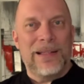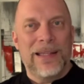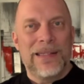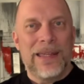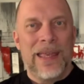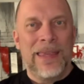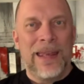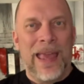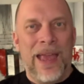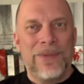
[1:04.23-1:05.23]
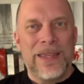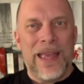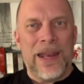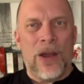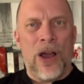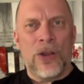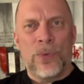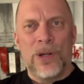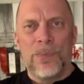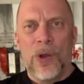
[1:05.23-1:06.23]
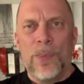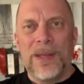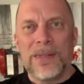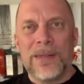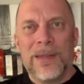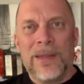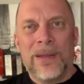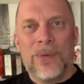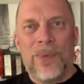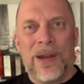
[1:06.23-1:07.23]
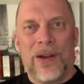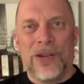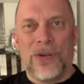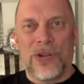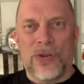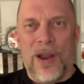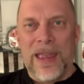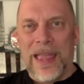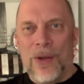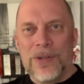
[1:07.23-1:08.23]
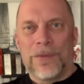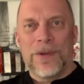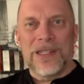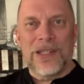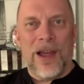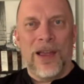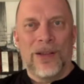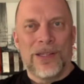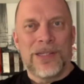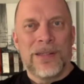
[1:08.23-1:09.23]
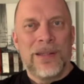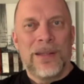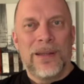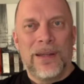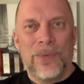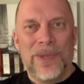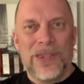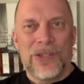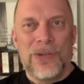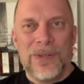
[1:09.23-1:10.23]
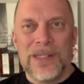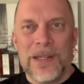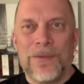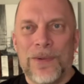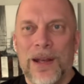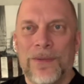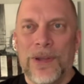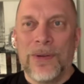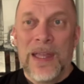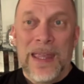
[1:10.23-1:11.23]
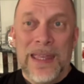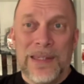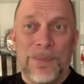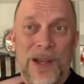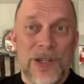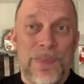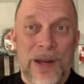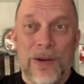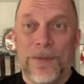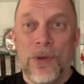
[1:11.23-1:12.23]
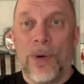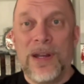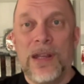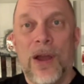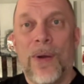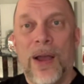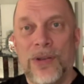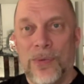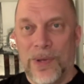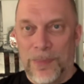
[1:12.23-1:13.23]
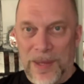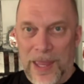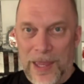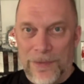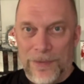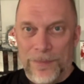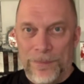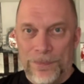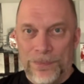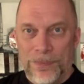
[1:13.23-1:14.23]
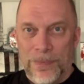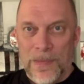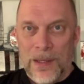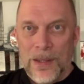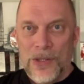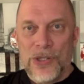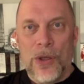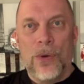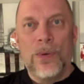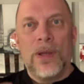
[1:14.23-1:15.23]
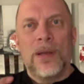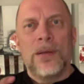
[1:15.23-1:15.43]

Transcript: it, and then having that awkward moment where you're trying out different styles with the students in front of you. It's much better if you already know how you want to behave. So